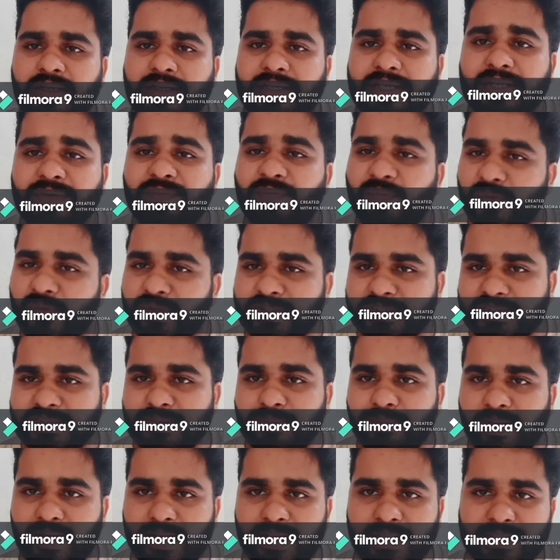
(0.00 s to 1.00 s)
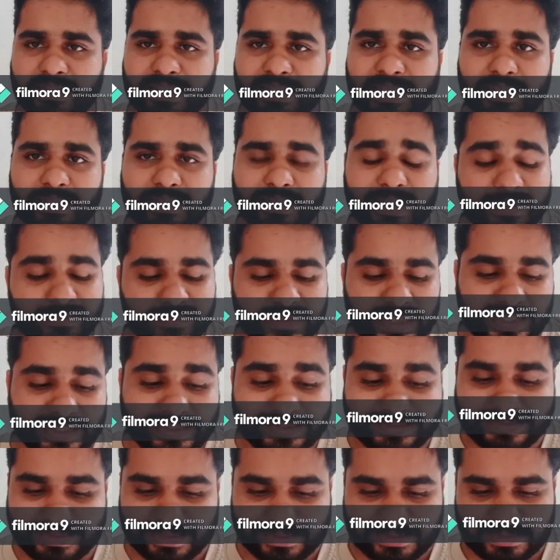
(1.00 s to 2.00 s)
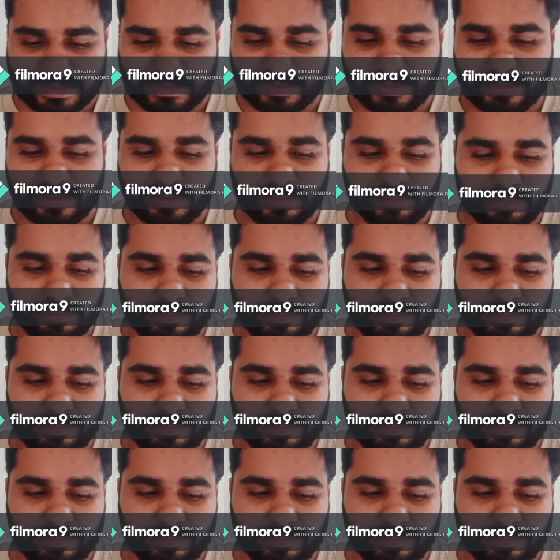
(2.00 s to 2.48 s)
influenced by games like chess,